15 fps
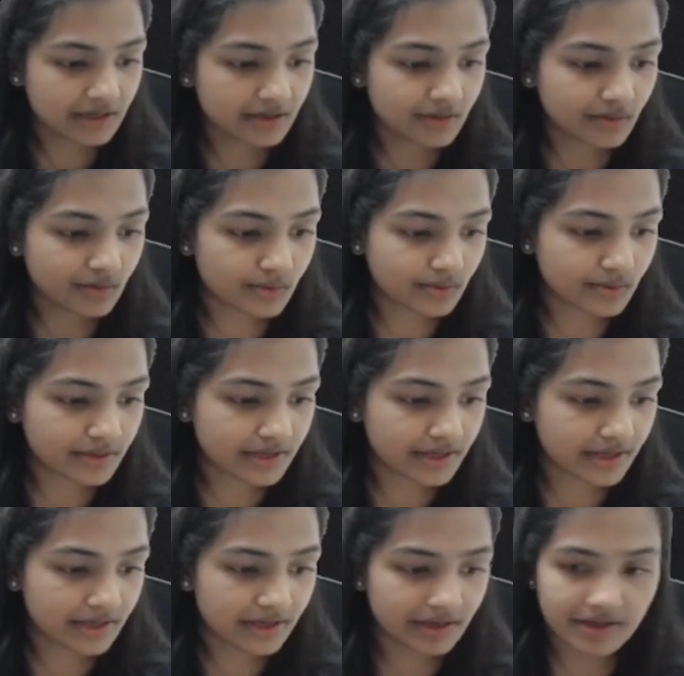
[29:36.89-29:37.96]

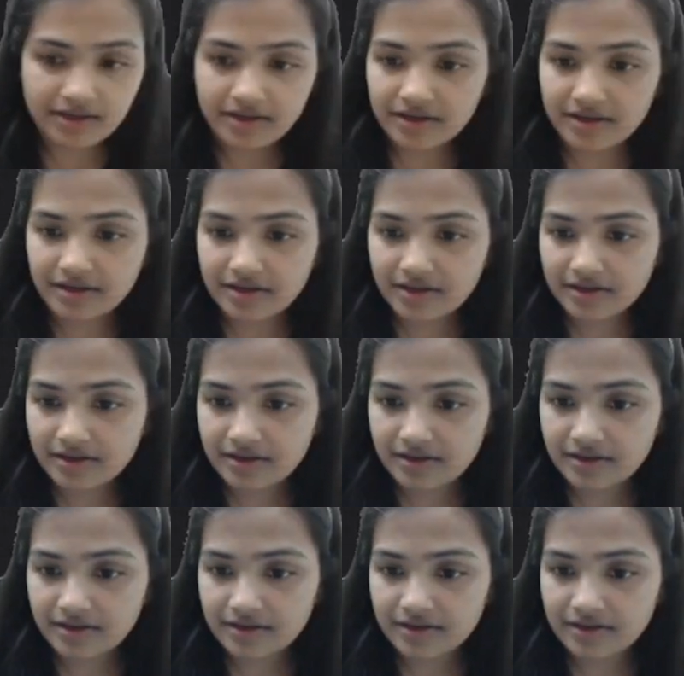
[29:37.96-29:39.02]
Okay,
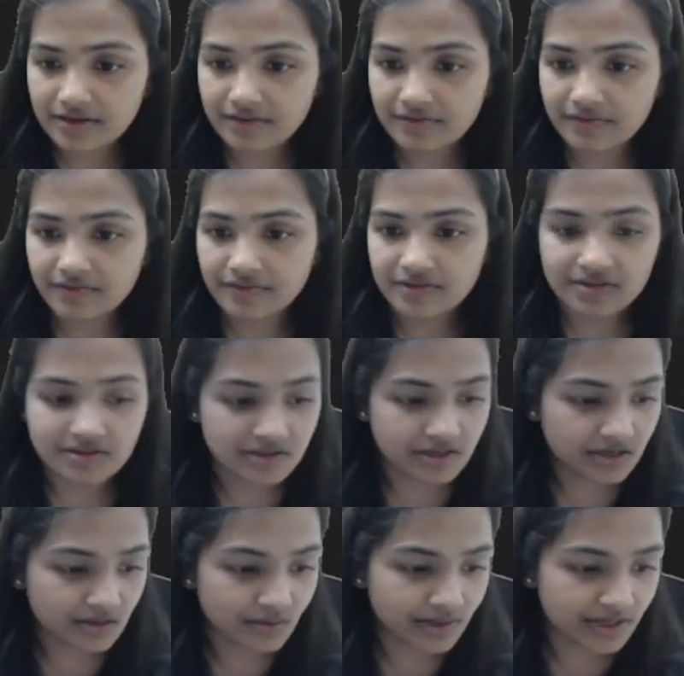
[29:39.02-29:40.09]
if this
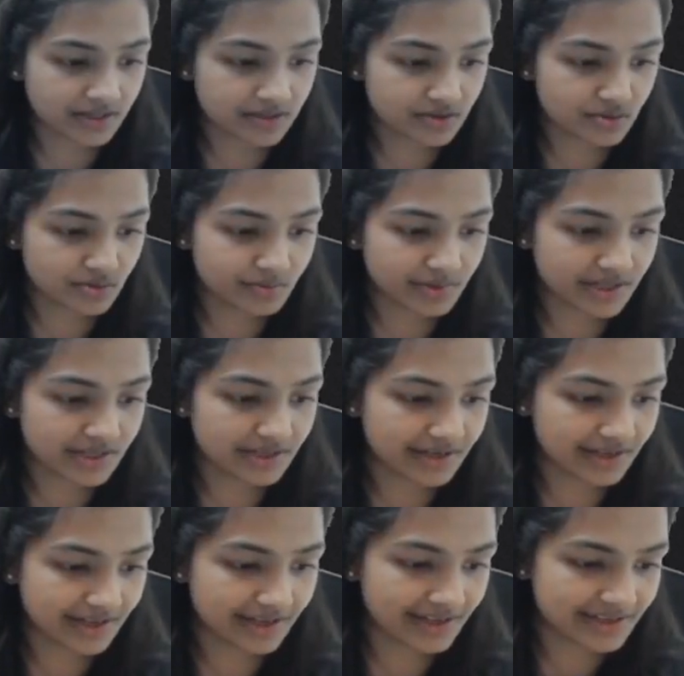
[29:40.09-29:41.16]
requires to be
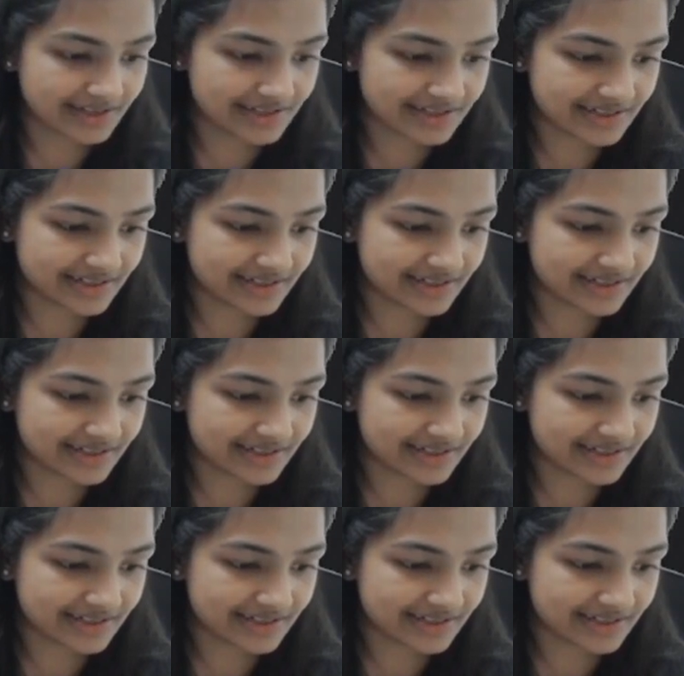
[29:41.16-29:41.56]
erased,